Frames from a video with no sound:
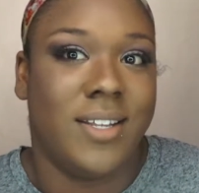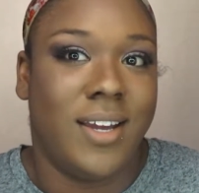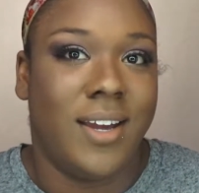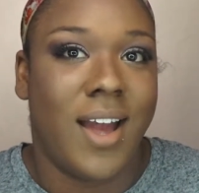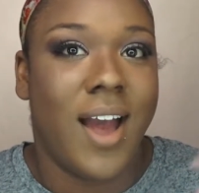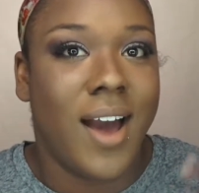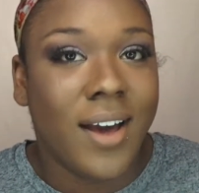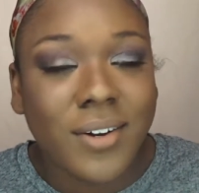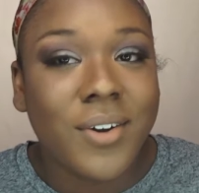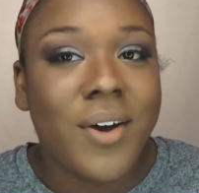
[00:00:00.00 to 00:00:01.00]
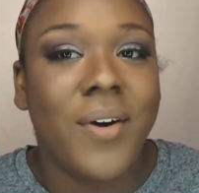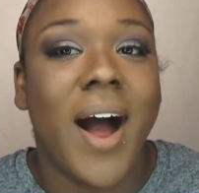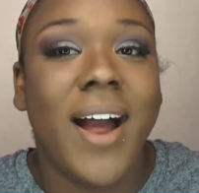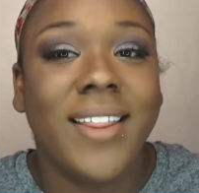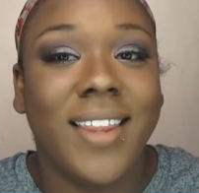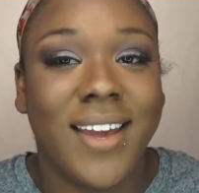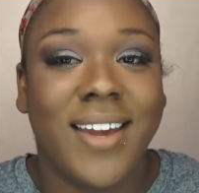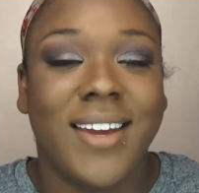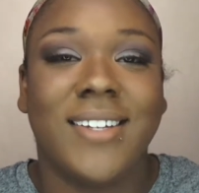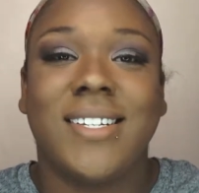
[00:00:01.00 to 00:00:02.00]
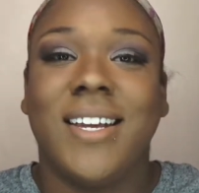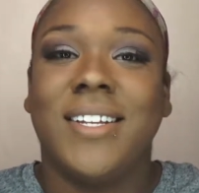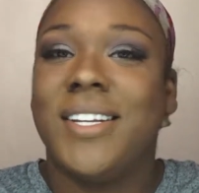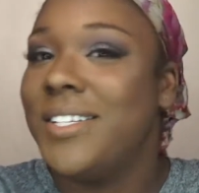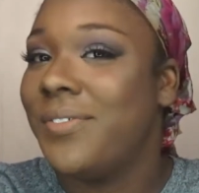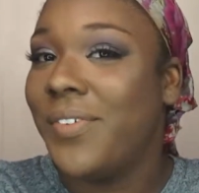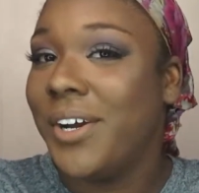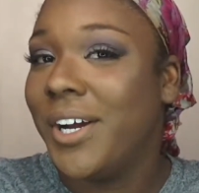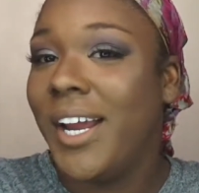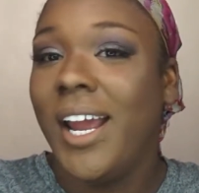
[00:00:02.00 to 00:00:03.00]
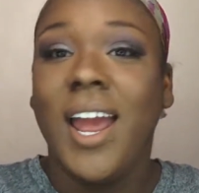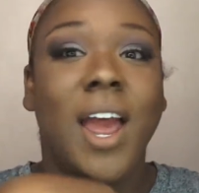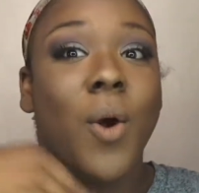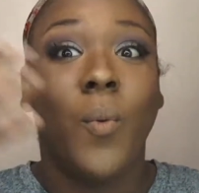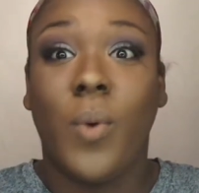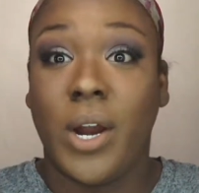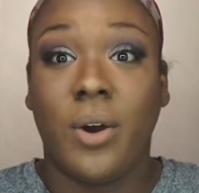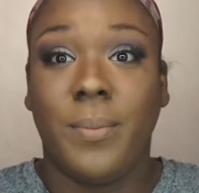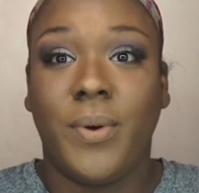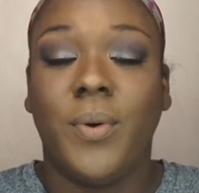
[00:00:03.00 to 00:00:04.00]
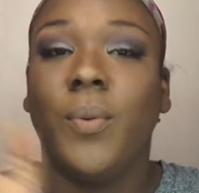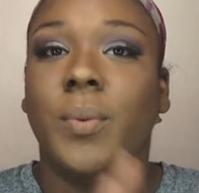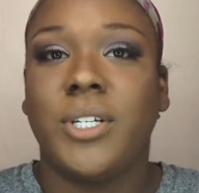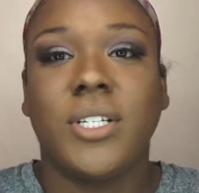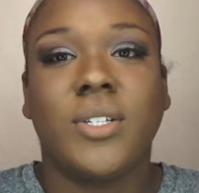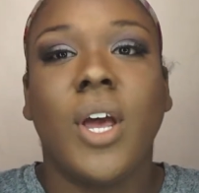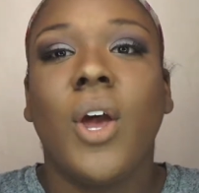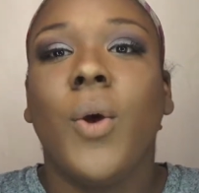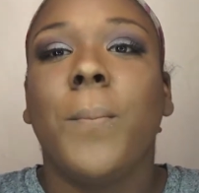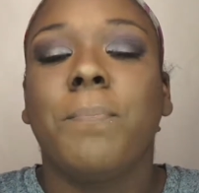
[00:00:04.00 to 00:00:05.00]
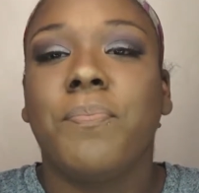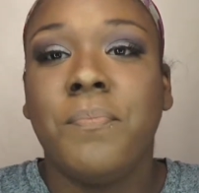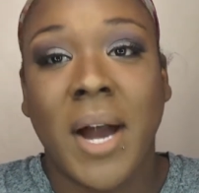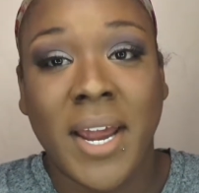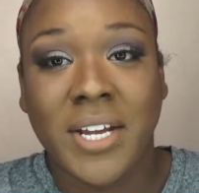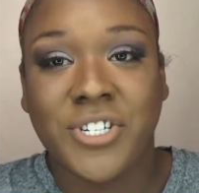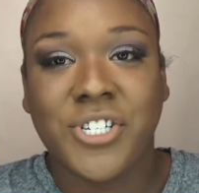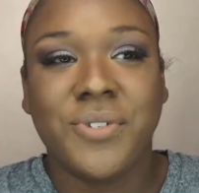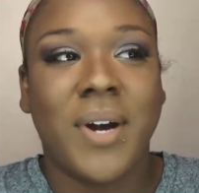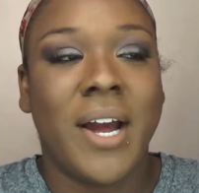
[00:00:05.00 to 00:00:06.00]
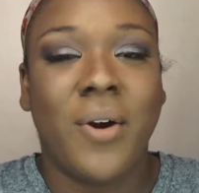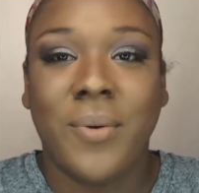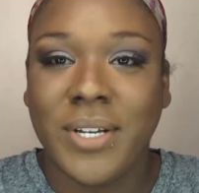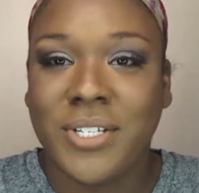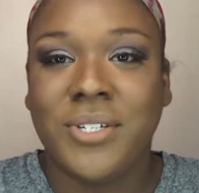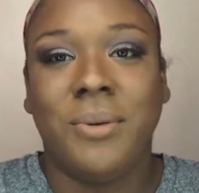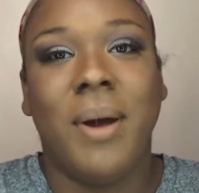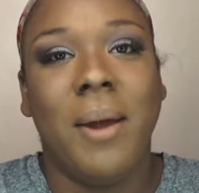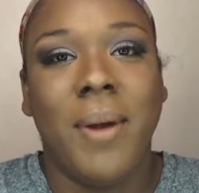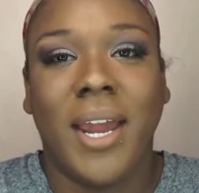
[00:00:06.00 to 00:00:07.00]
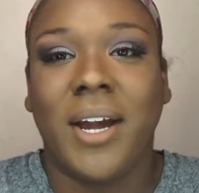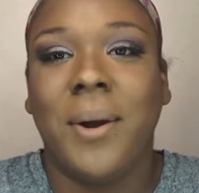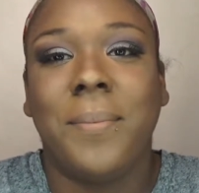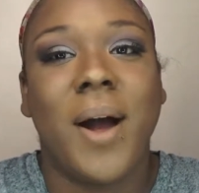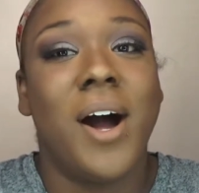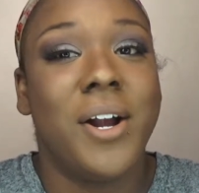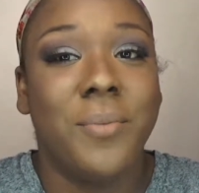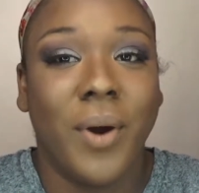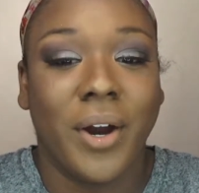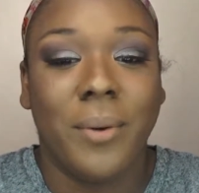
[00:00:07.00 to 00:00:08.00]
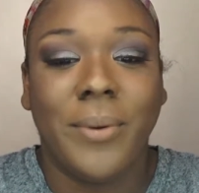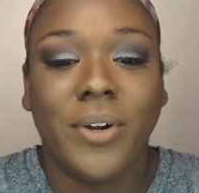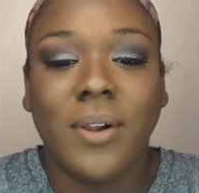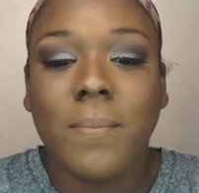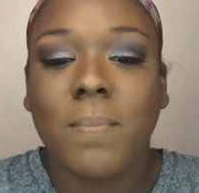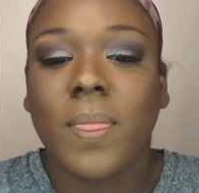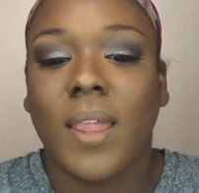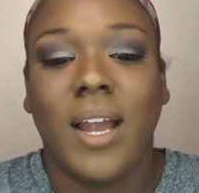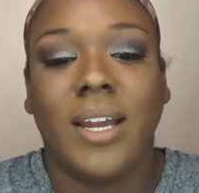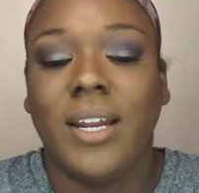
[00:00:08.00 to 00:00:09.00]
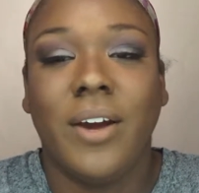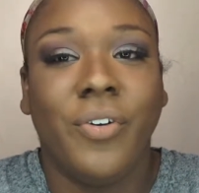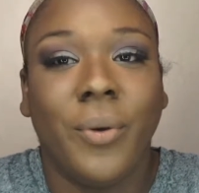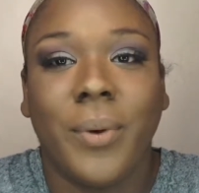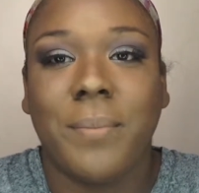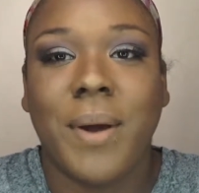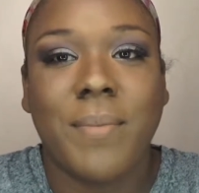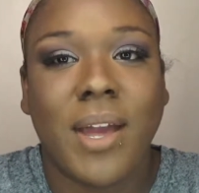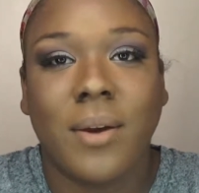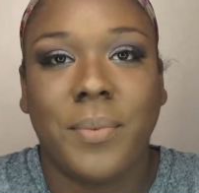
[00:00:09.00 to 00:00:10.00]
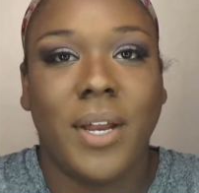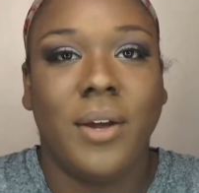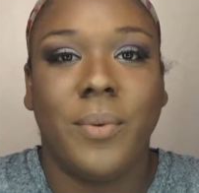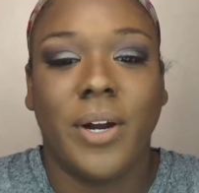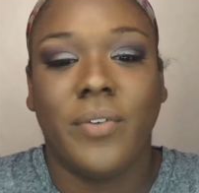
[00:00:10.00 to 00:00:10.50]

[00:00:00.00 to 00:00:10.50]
Like, I don't know, I like it. It is very wearable, which is my issue. I always do my makeup unwearable. I can never wear my makeup anywhere.